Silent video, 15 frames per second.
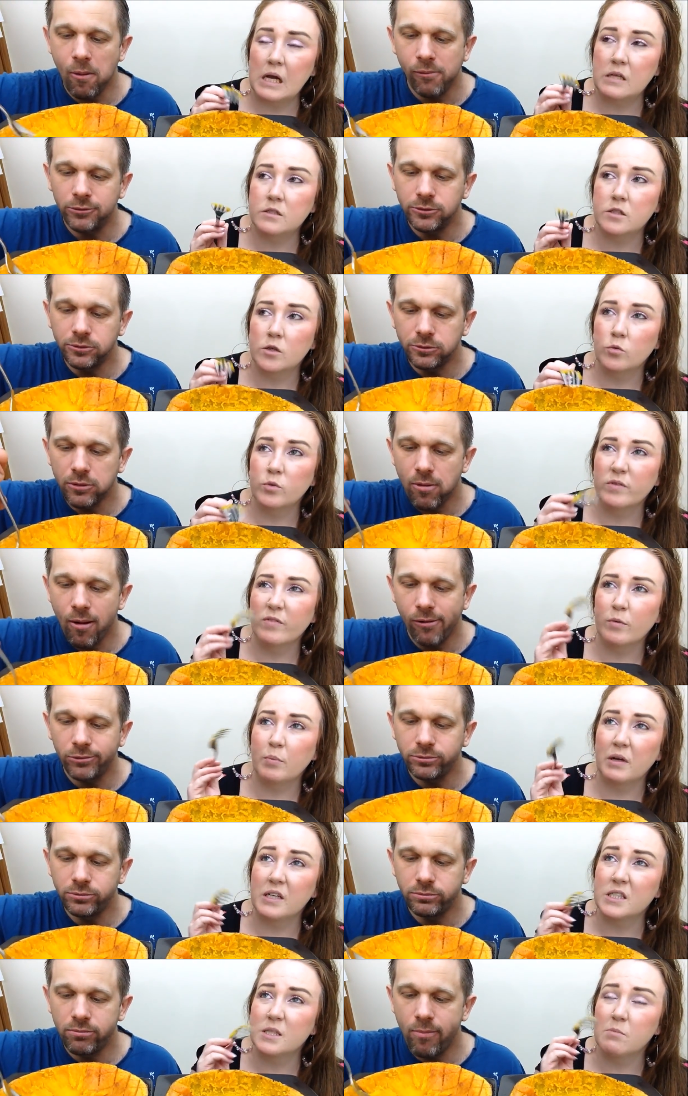Speaker 1: and so we
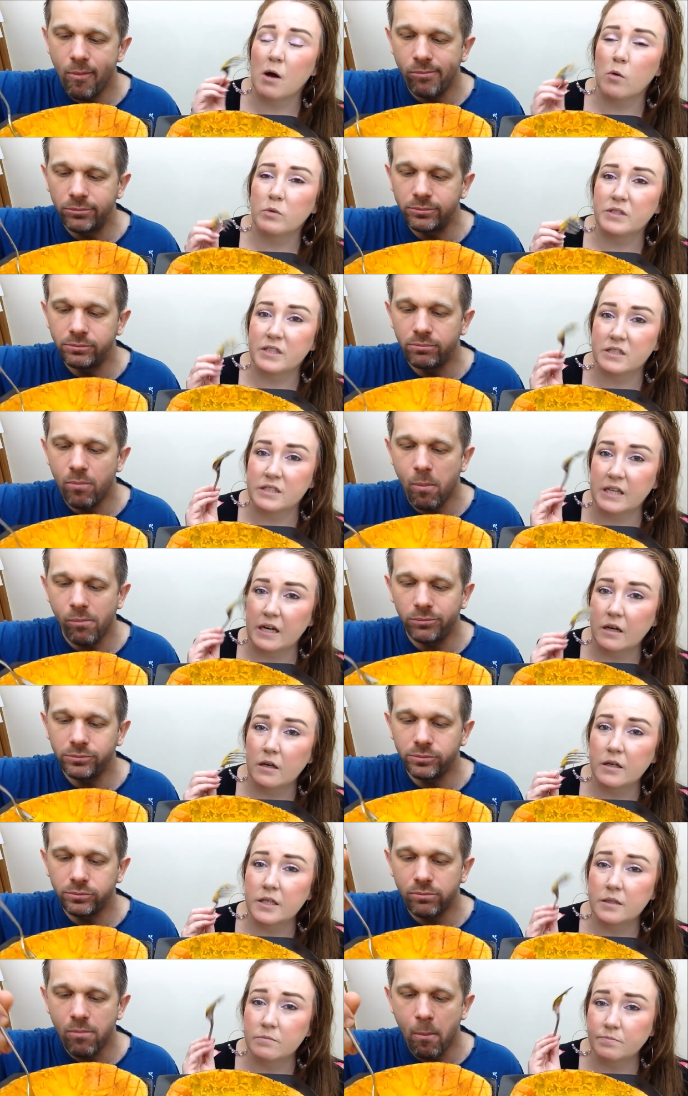replaced them all with the
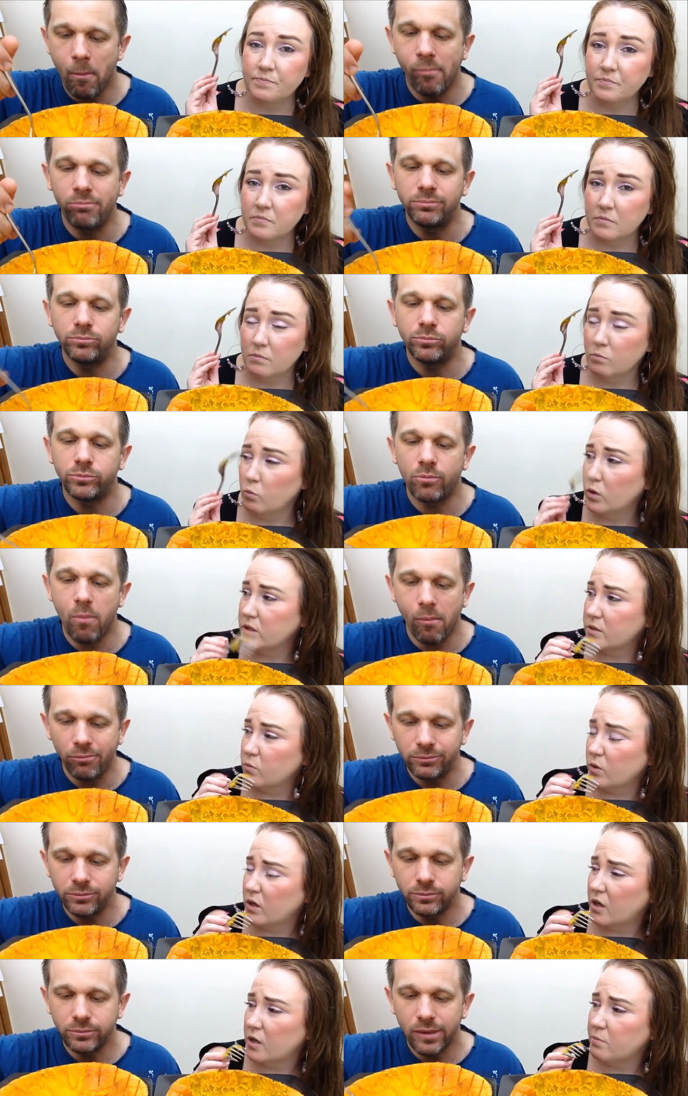daylight. What
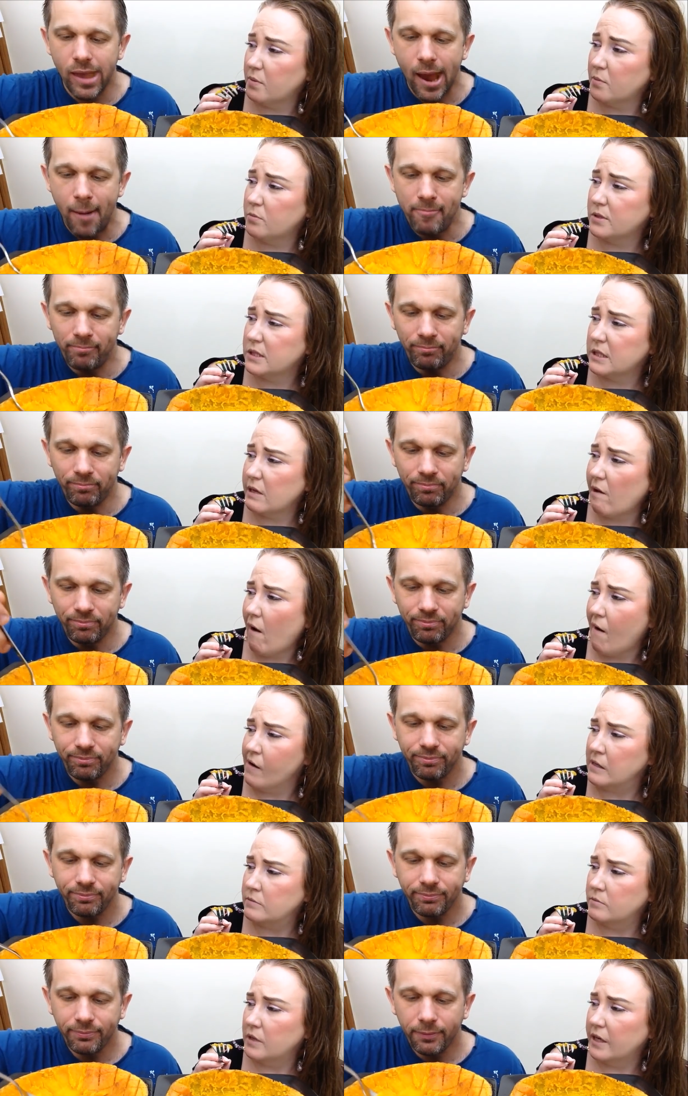kind of bulb was it?
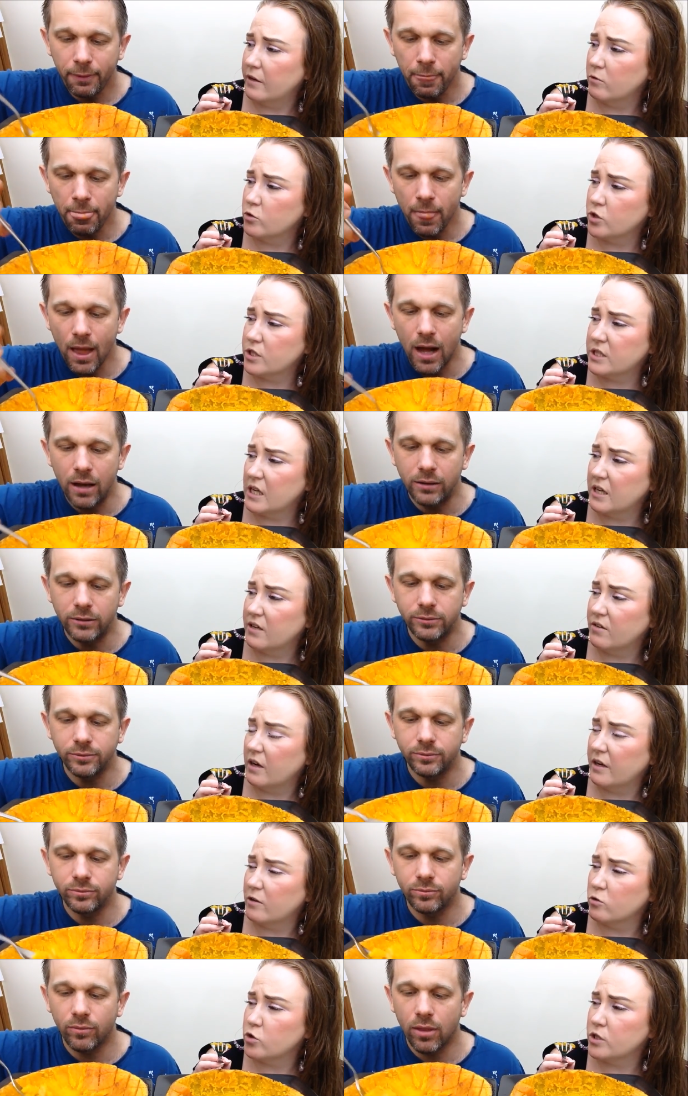
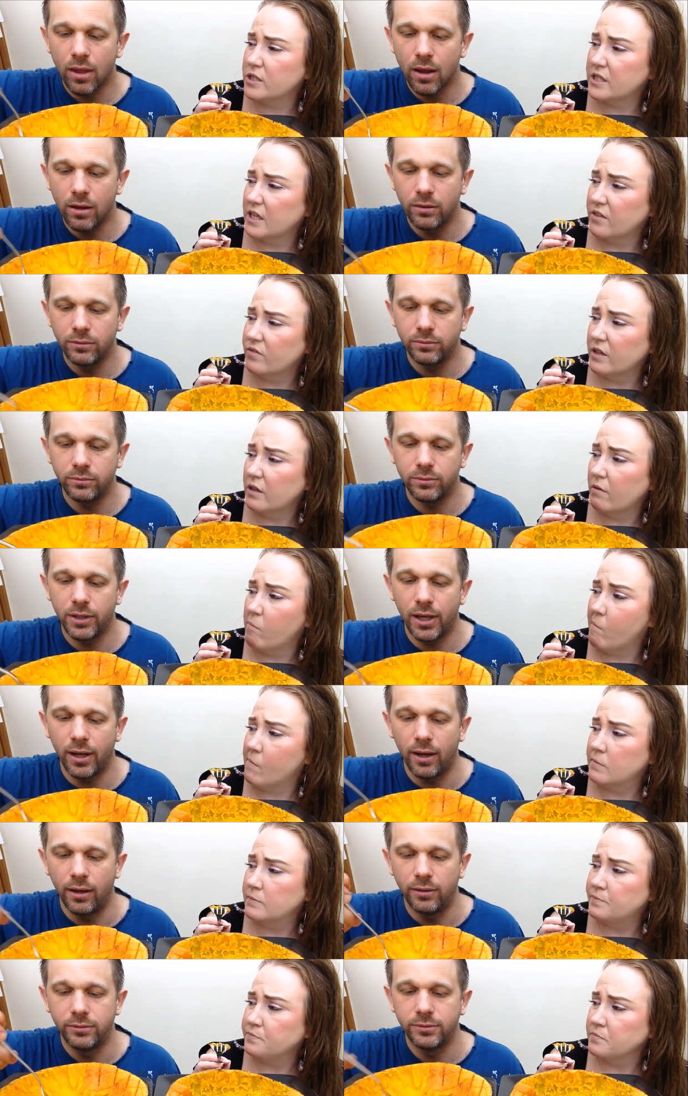Energy saving?
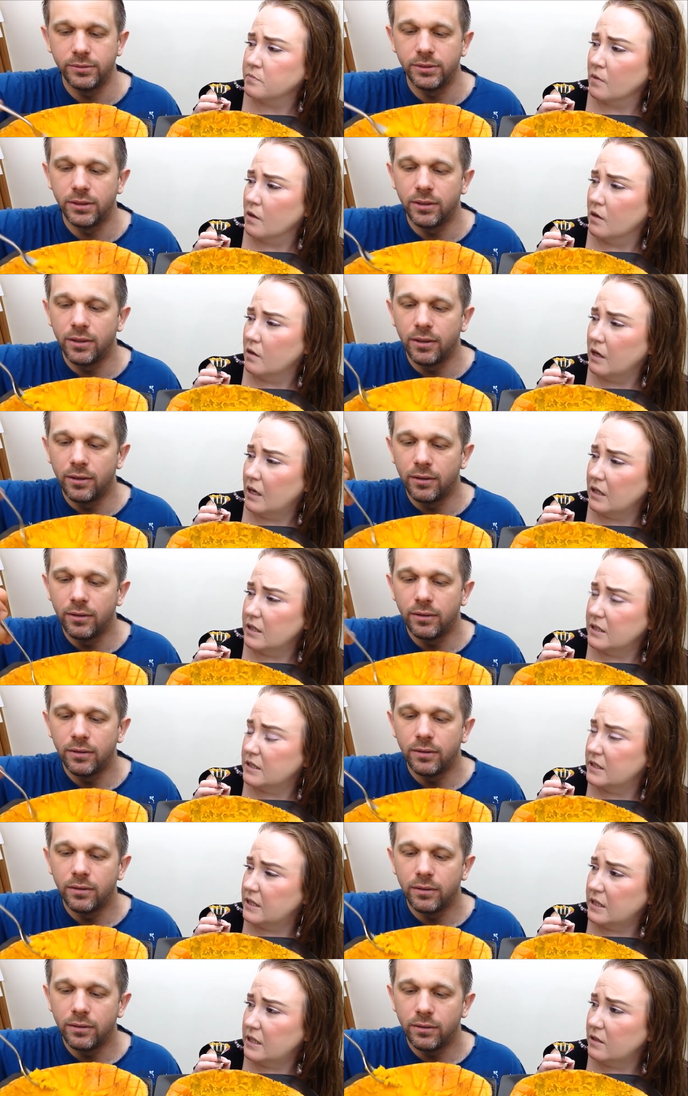
Speaker 2: Yeah.
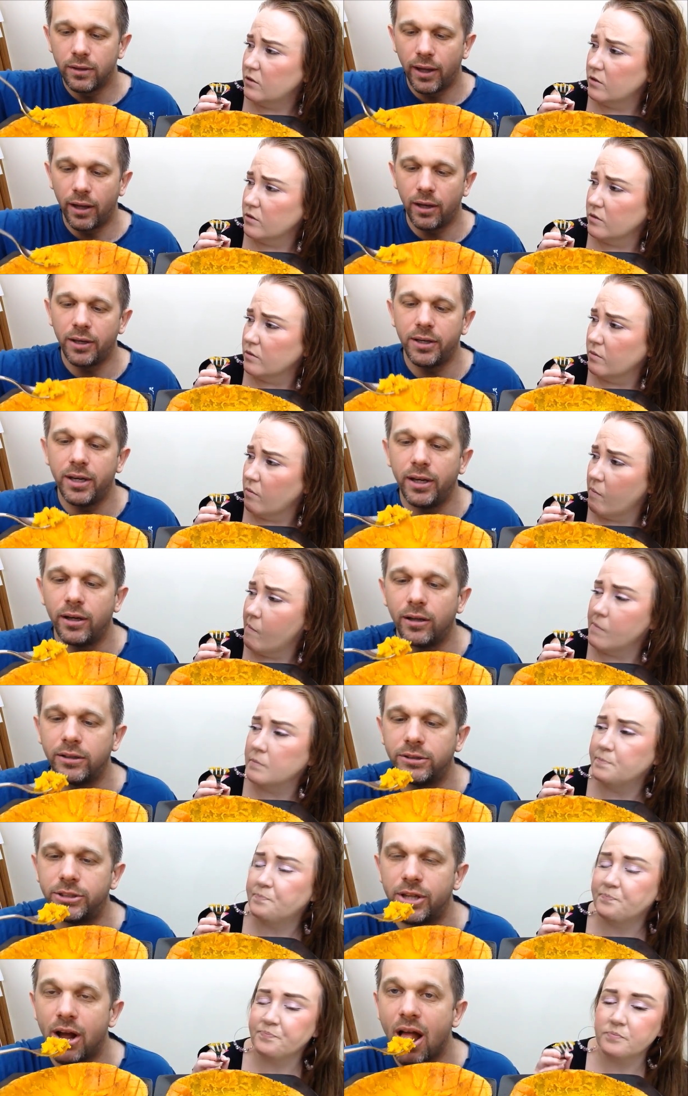
Speaker 1: LED
Speaker 2: or? LED
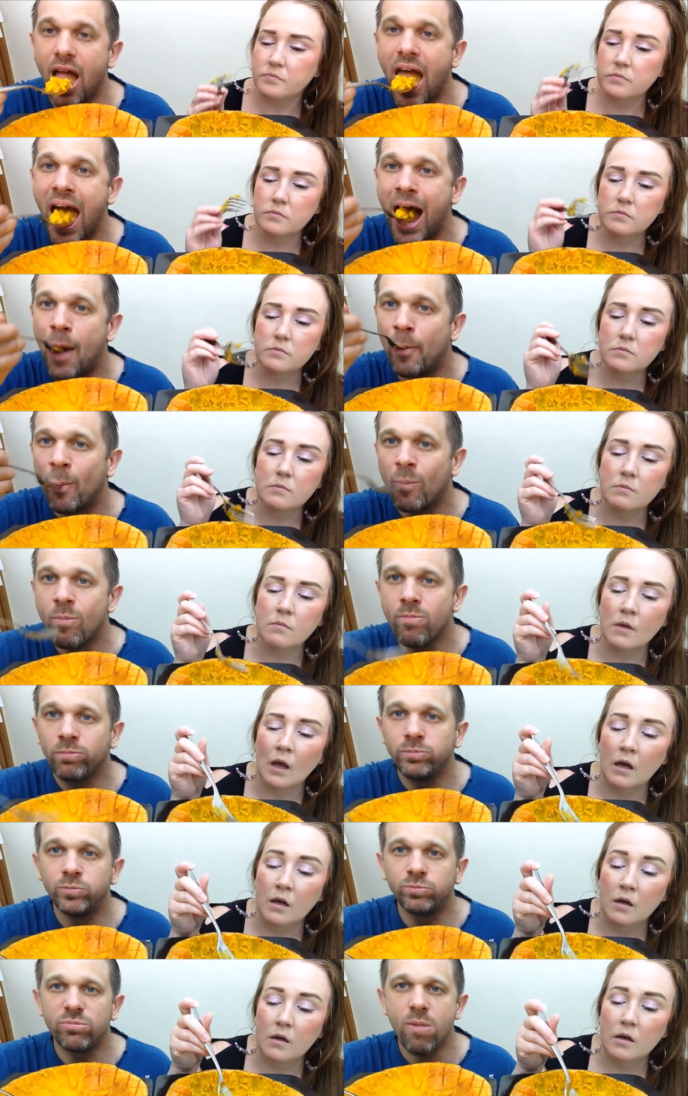light, yeah.
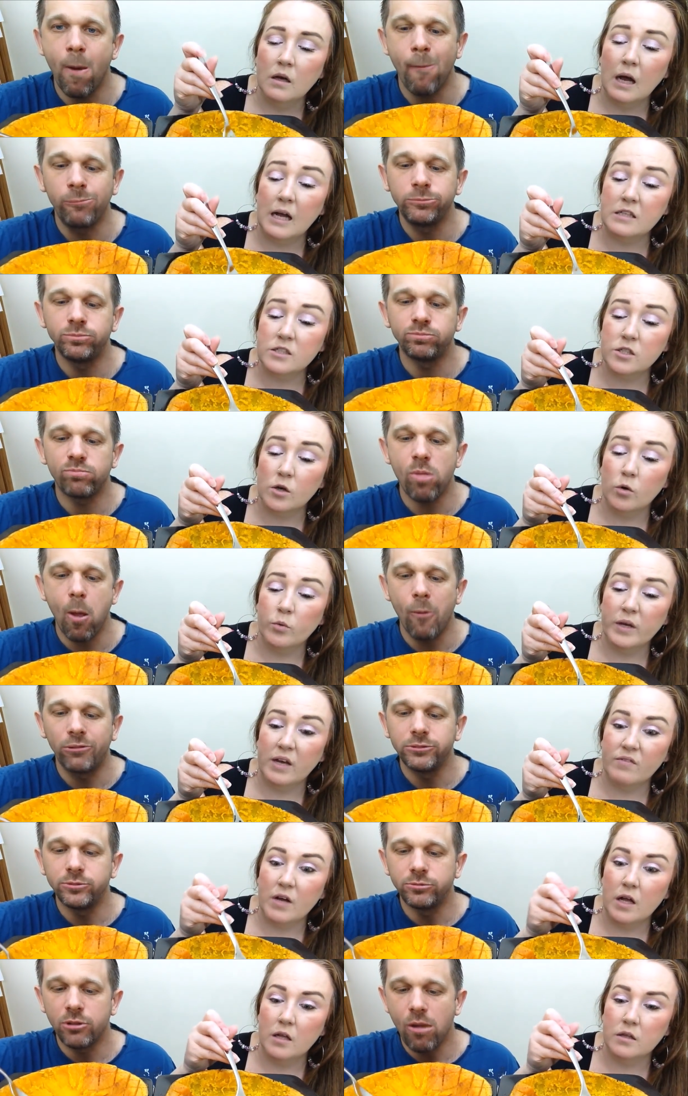
Speaker 1: And so we
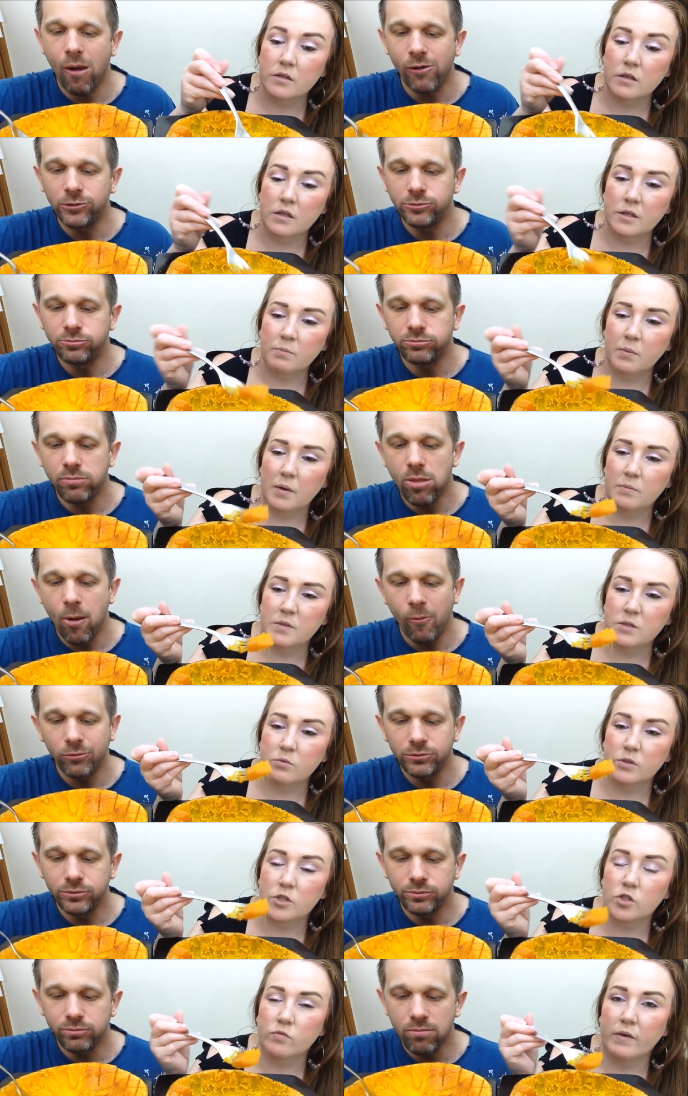have all the light bulbs
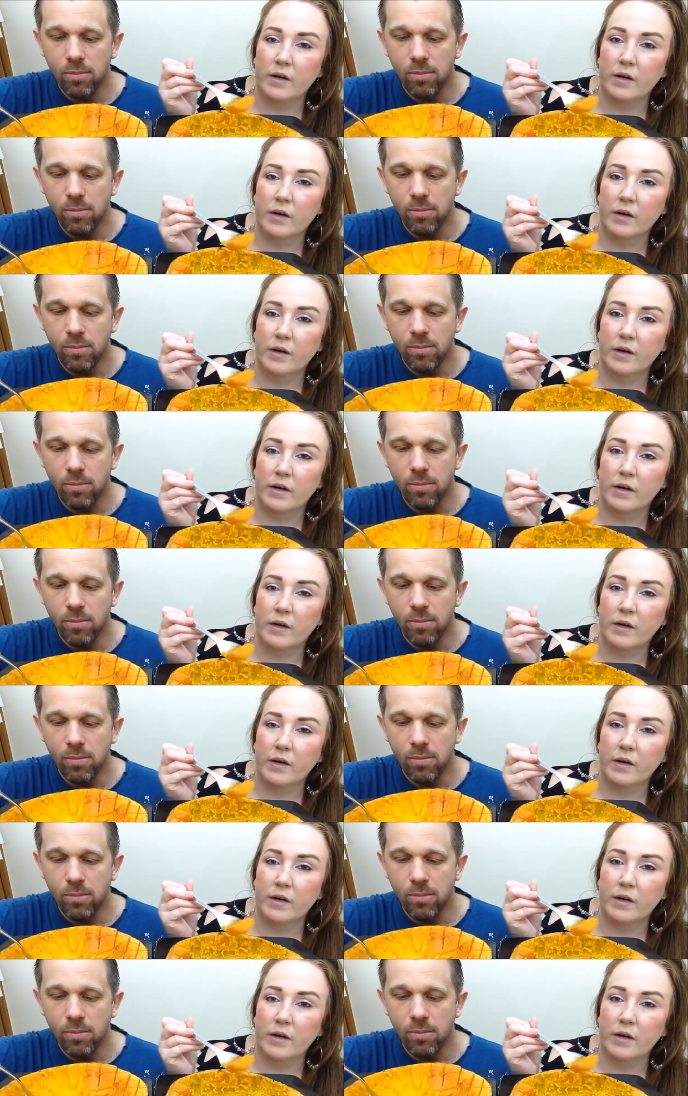switched